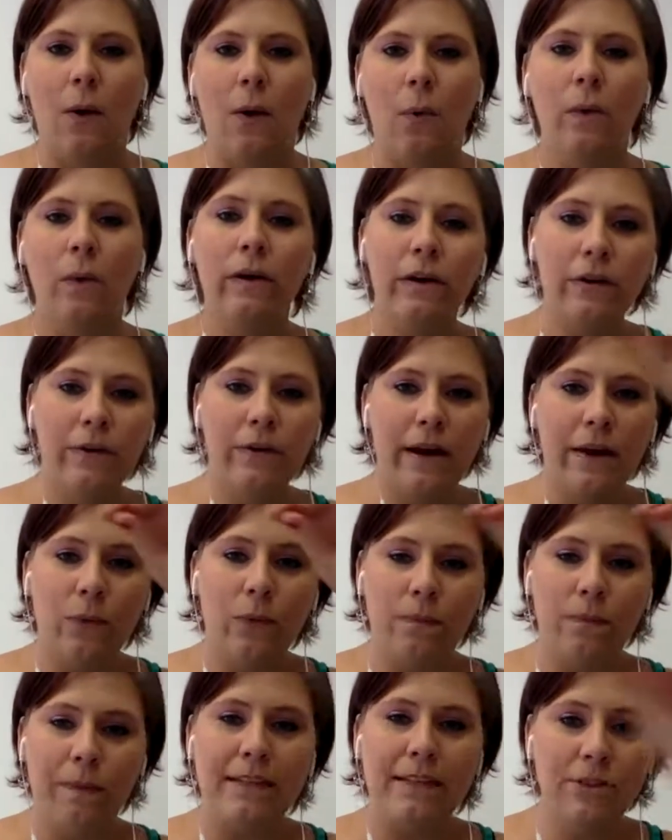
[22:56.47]

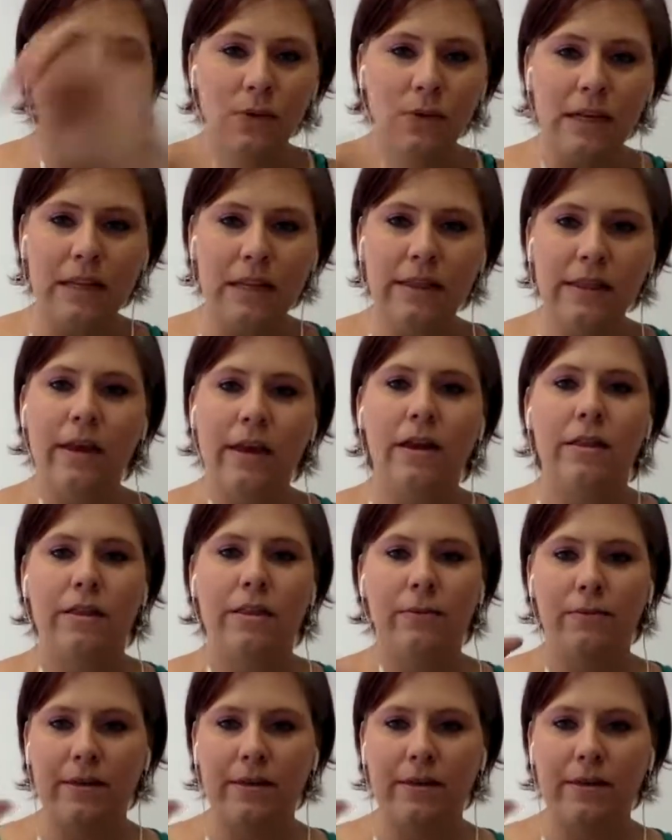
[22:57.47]
by doing the